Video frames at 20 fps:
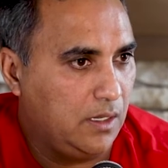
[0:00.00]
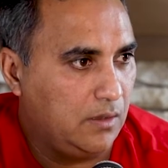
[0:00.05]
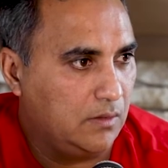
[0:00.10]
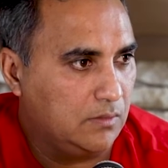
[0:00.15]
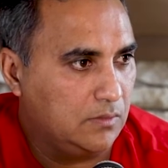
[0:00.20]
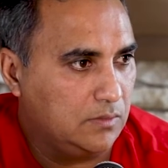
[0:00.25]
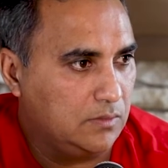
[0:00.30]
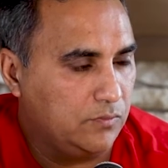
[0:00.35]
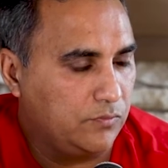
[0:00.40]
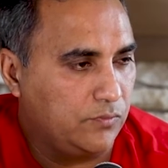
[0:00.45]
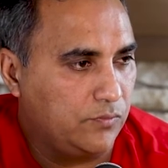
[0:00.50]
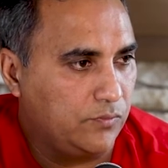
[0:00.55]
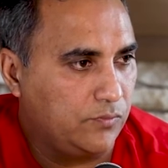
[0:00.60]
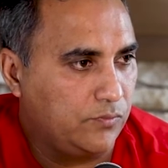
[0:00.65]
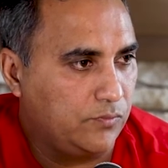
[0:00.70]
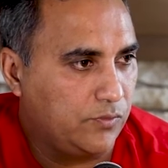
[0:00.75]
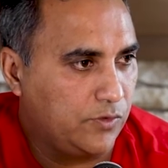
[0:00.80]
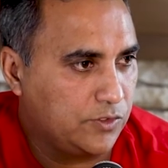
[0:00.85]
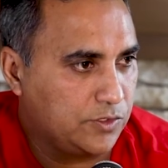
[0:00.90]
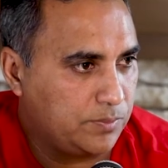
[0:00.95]
You know,
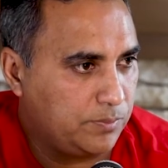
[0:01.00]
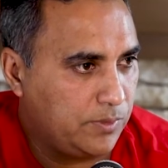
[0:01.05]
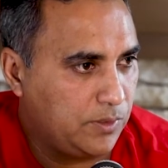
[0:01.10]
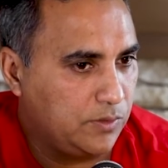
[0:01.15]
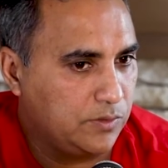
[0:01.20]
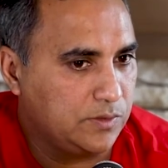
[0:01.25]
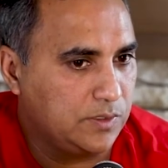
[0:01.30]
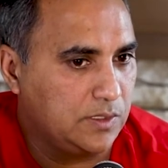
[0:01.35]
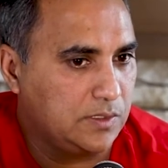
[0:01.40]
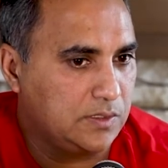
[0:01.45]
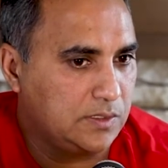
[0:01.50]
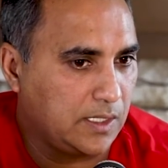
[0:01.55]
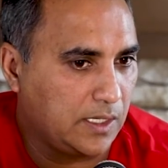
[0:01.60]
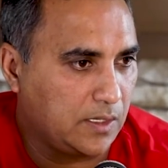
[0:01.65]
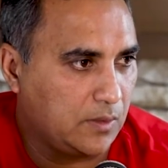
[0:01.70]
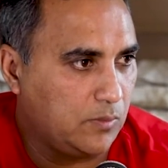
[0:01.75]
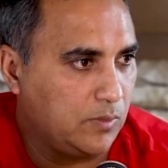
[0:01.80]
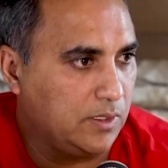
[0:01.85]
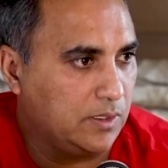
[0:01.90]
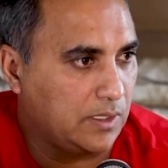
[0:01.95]
first builds it,
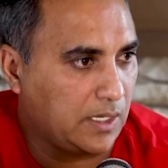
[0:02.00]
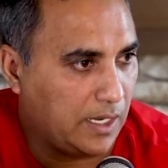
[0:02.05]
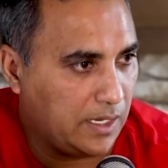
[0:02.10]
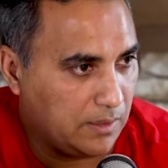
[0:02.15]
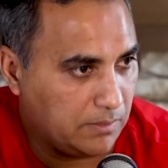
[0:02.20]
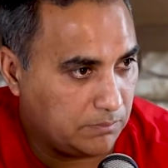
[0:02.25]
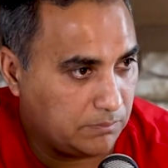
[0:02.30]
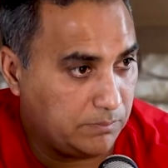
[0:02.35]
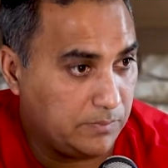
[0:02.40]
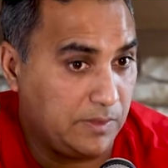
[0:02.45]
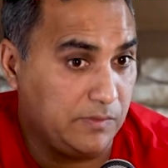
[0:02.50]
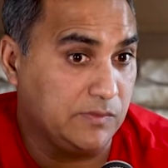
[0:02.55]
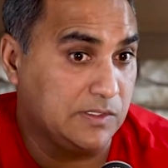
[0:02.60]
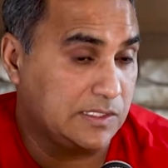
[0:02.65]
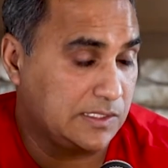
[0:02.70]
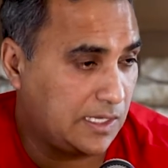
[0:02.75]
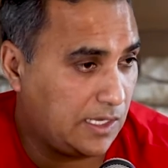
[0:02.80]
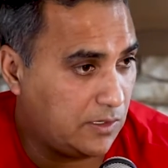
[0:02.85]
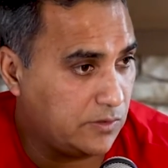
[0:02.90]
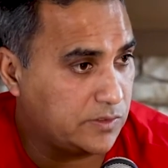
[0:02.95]
second one kind of even
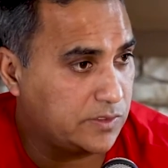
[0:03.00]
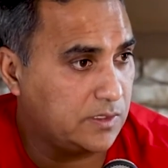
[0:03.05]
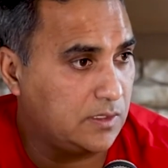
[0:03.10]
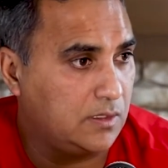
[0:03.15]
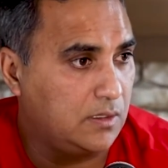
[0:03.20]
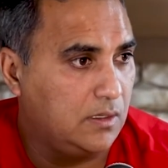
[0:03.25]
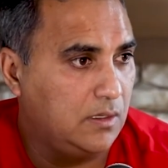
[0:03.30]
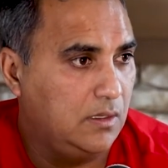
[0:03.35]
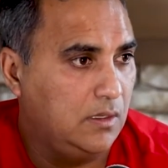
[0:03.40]
scales it,